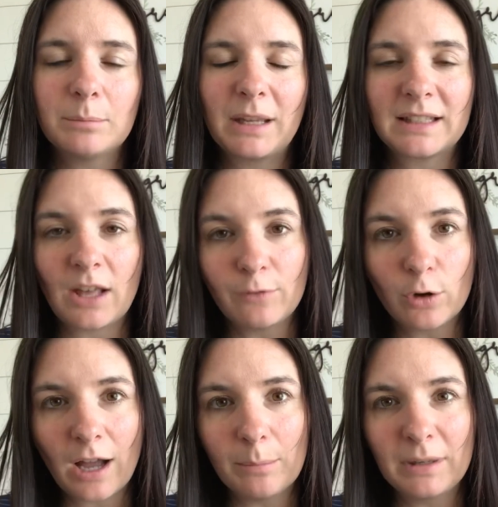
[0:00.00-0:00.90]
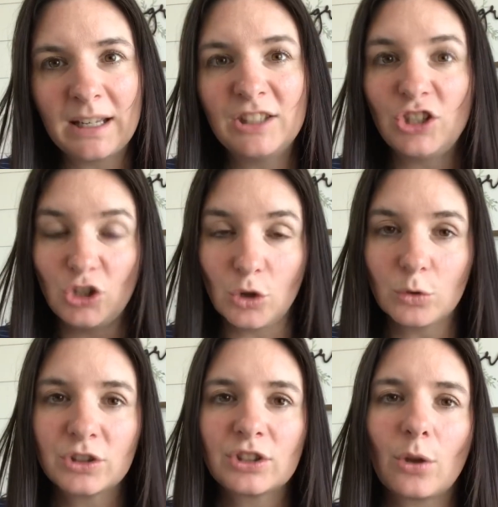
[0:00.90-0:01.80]
cell phone companies
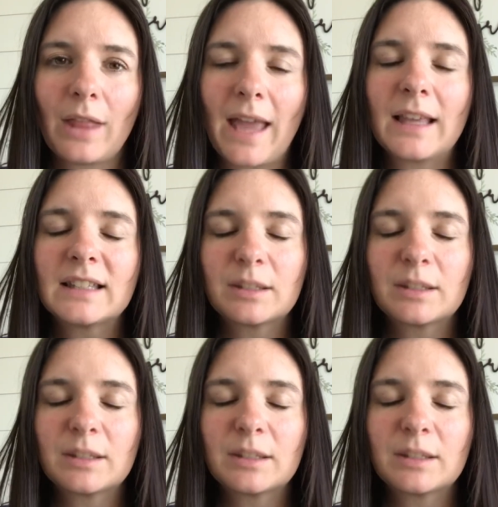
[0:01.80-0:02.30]
use. So like